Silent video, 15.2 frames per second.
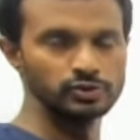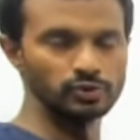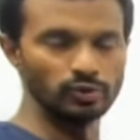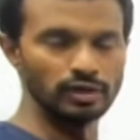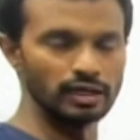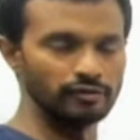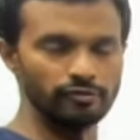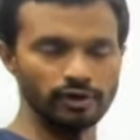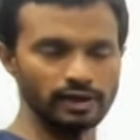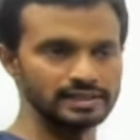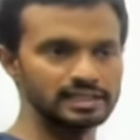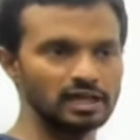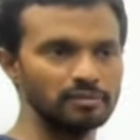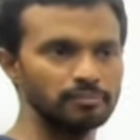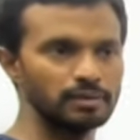So for
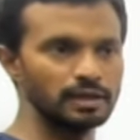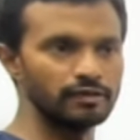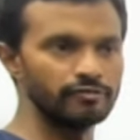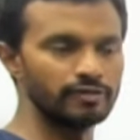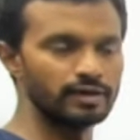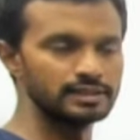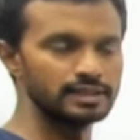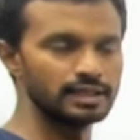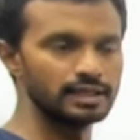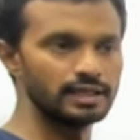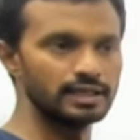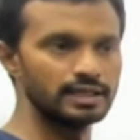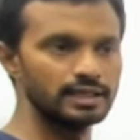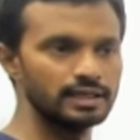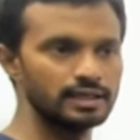example, if I
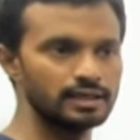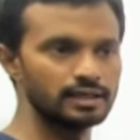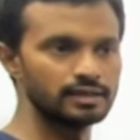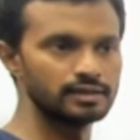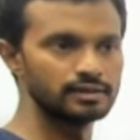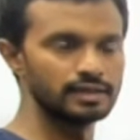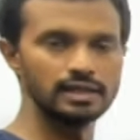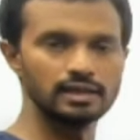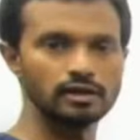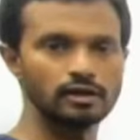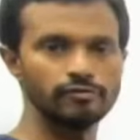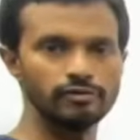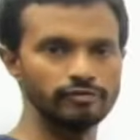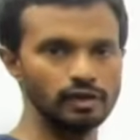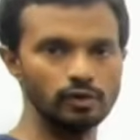say think
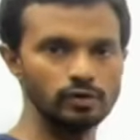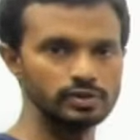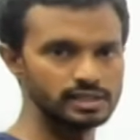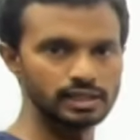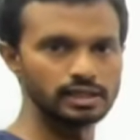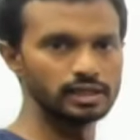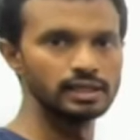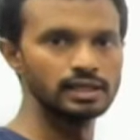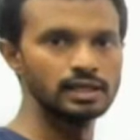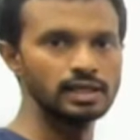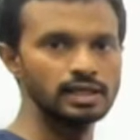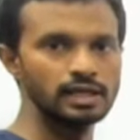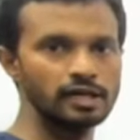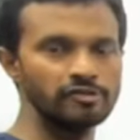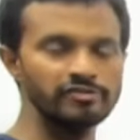of a velocity,
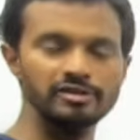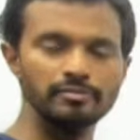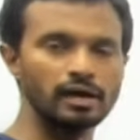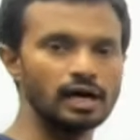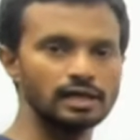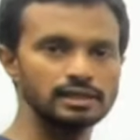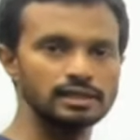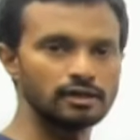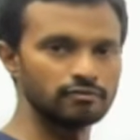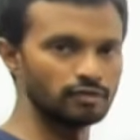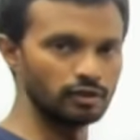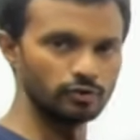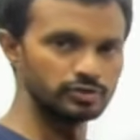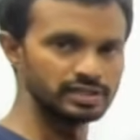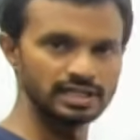we mark that
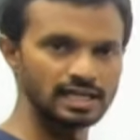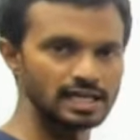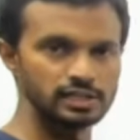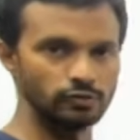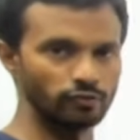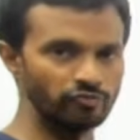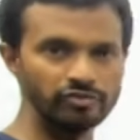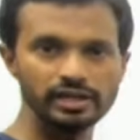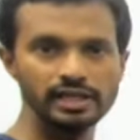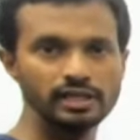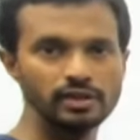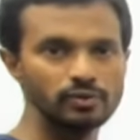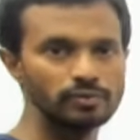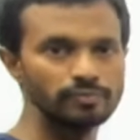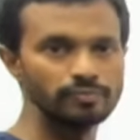velocity as
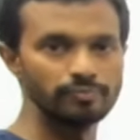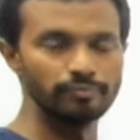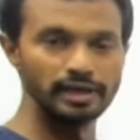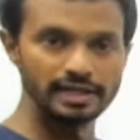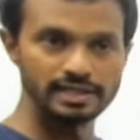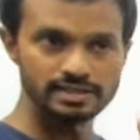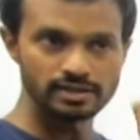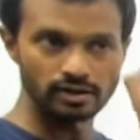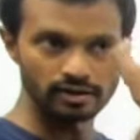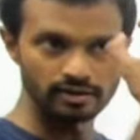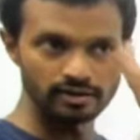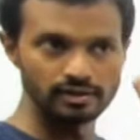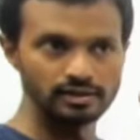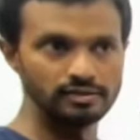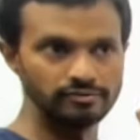v based
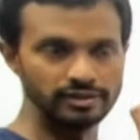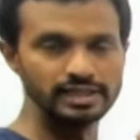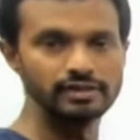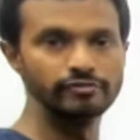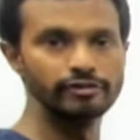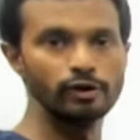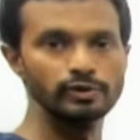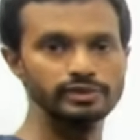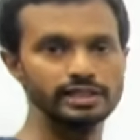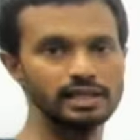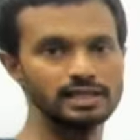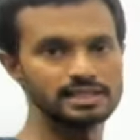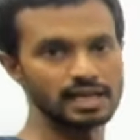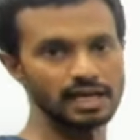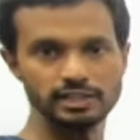on the word
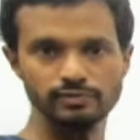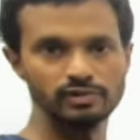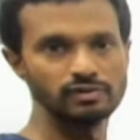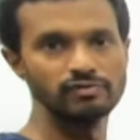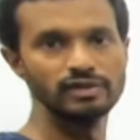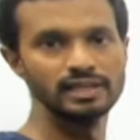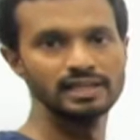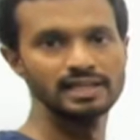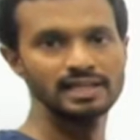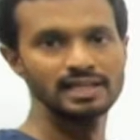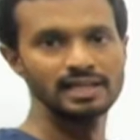velocity starts with v.